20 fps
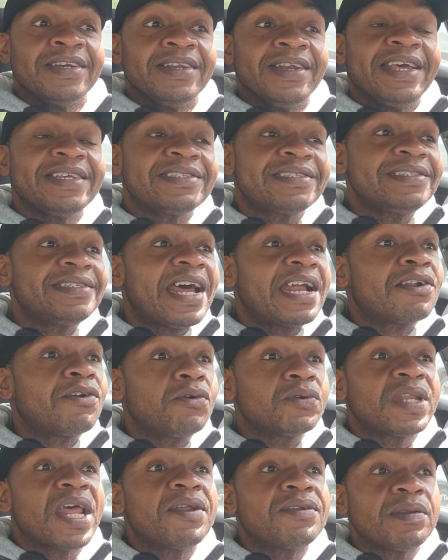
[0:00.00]
let's not
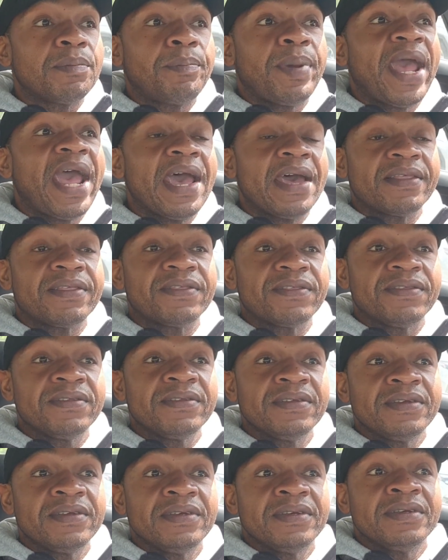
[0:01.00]
go down the path
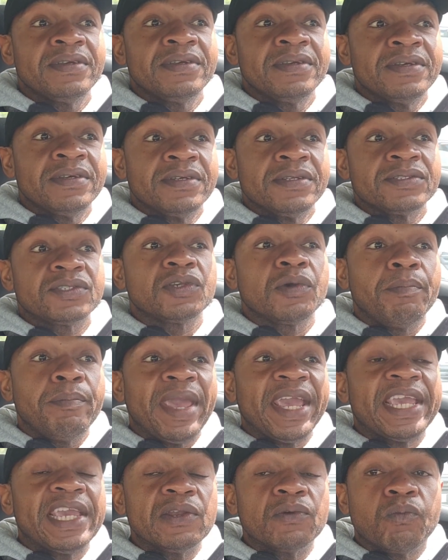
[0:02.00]
to
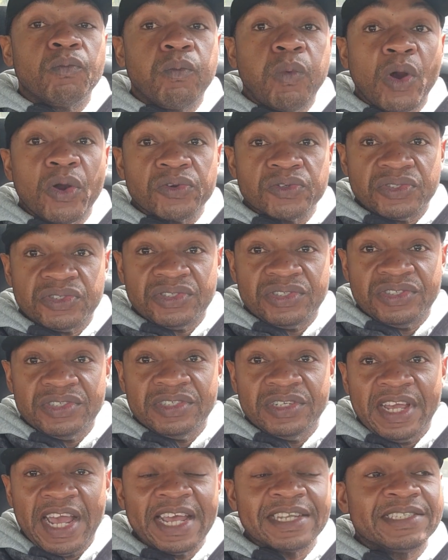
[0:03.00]
make it worse
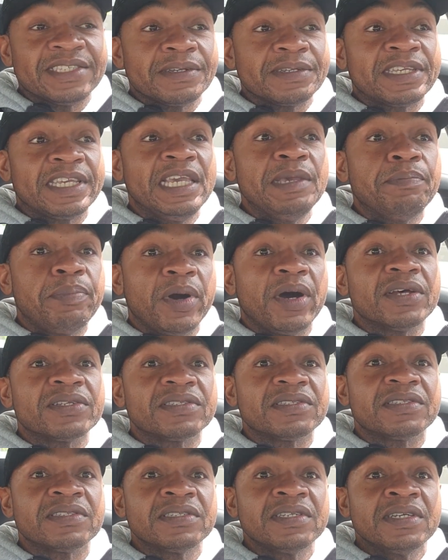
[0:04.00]
and to keep
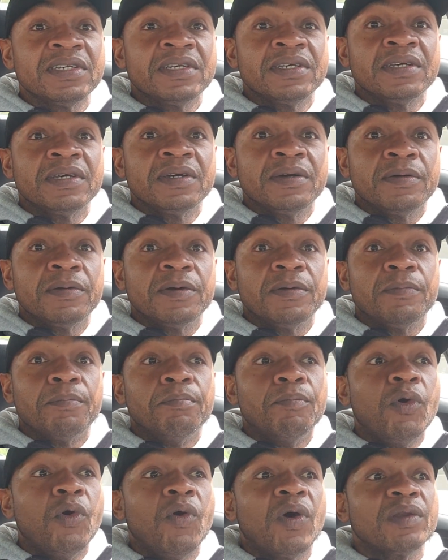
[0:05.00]
us
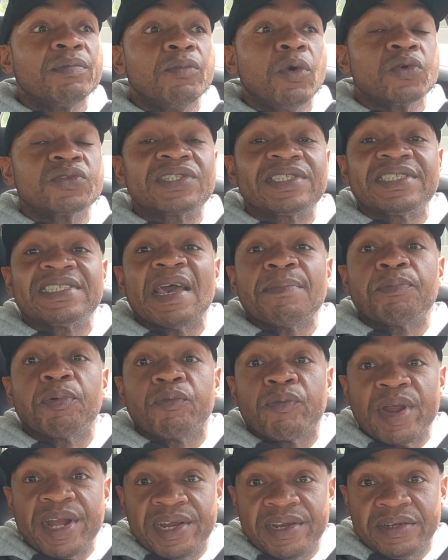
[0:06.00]
more and more
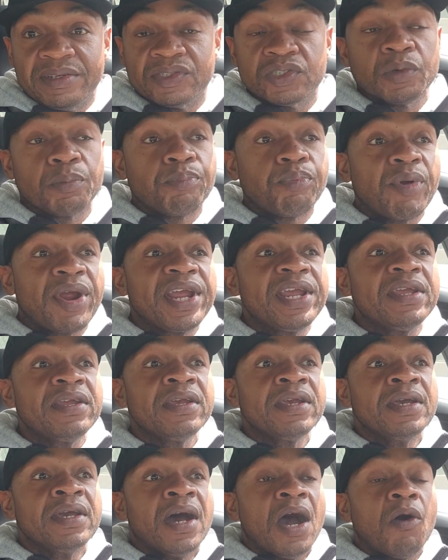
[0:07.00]
separated, to bring
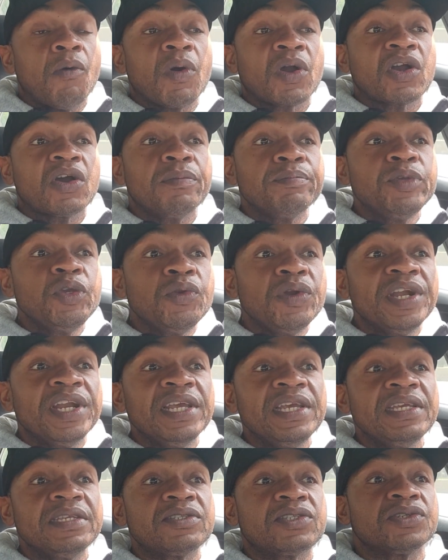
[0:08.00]
our
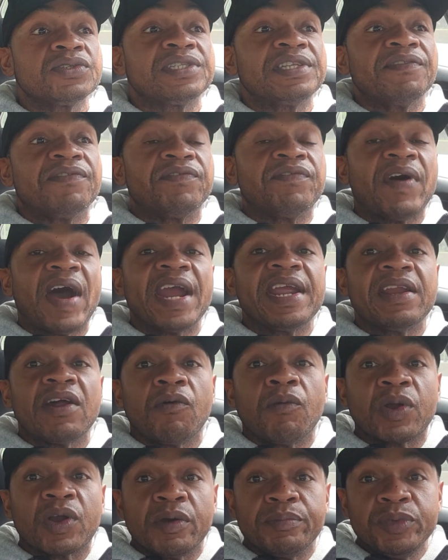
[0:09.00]
community, to divide
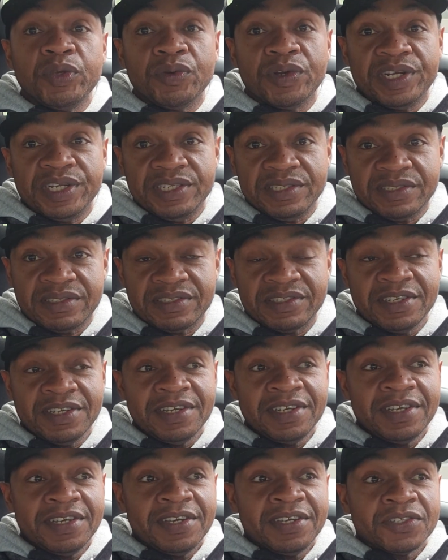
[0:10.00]
our communities,
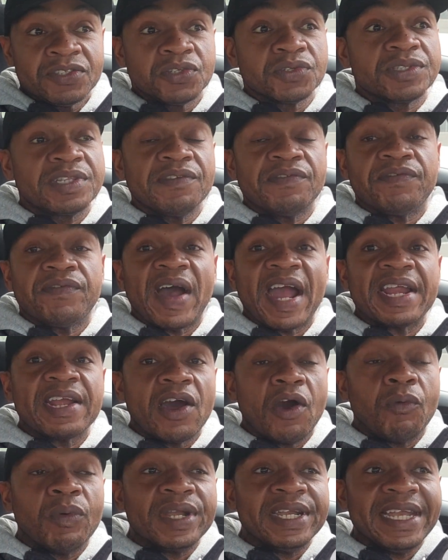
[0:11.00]
to divide
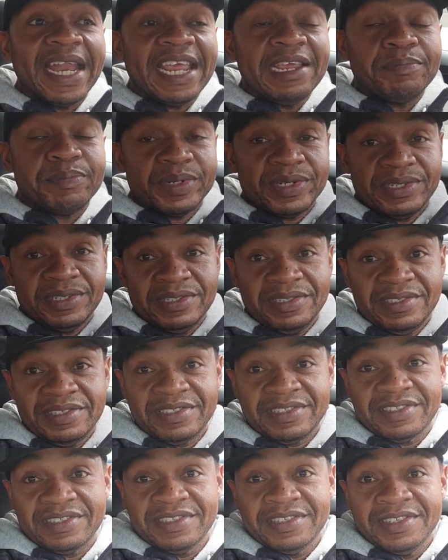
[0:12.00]
our
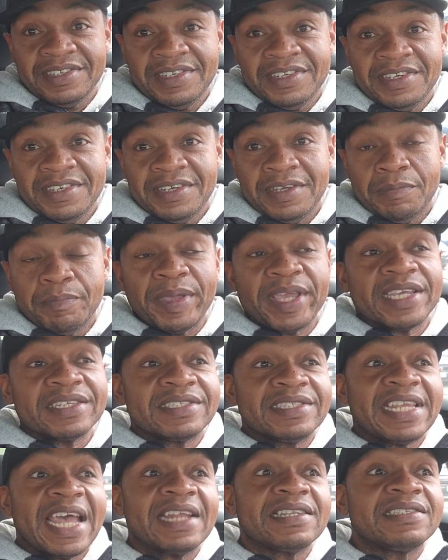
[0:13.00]
neighborhoods.
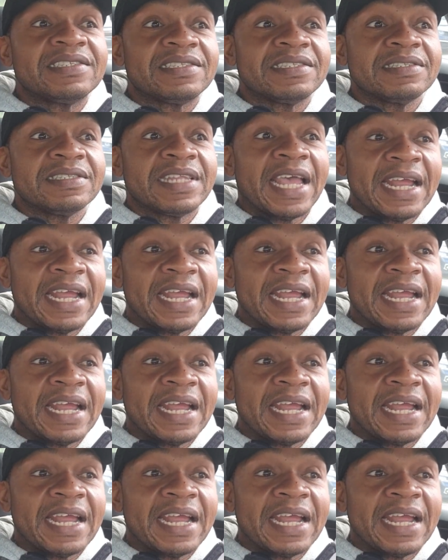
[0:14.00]
Because that's